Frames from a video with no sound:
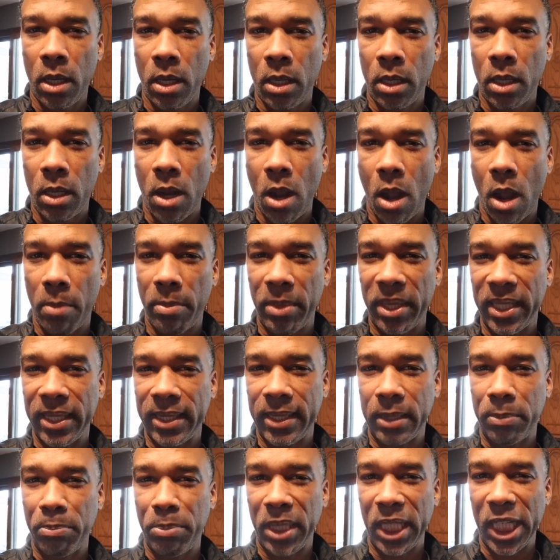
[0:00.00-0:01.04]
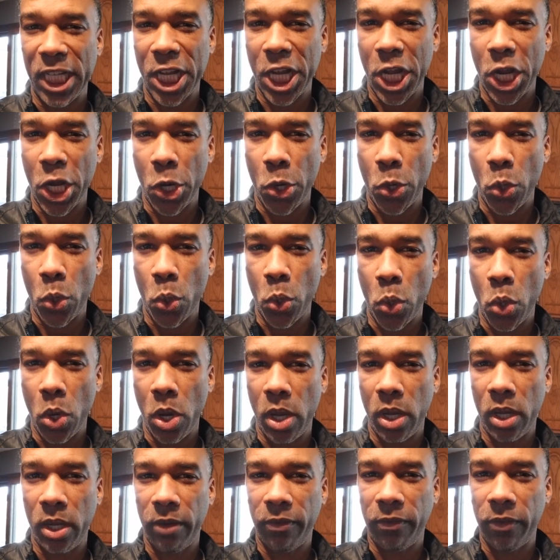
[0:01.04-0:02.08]
comments below
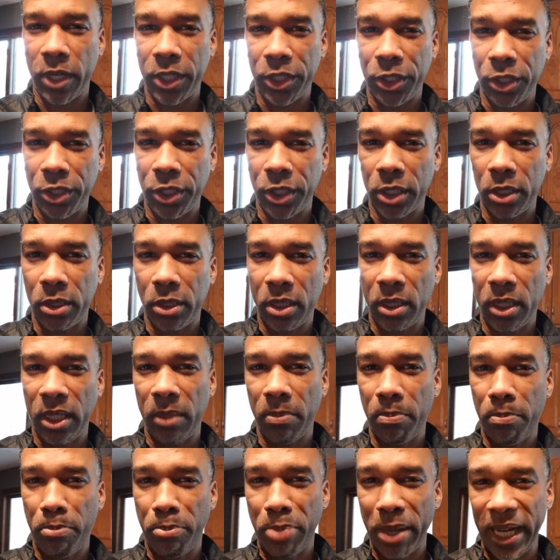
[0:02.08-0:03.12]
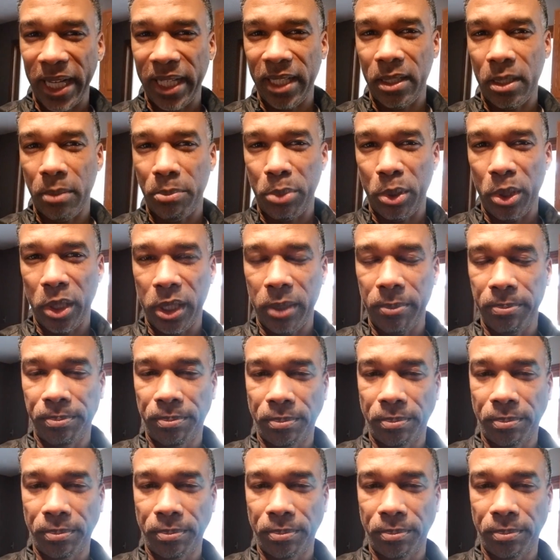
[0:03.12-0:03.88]
if I should just bite the bullet,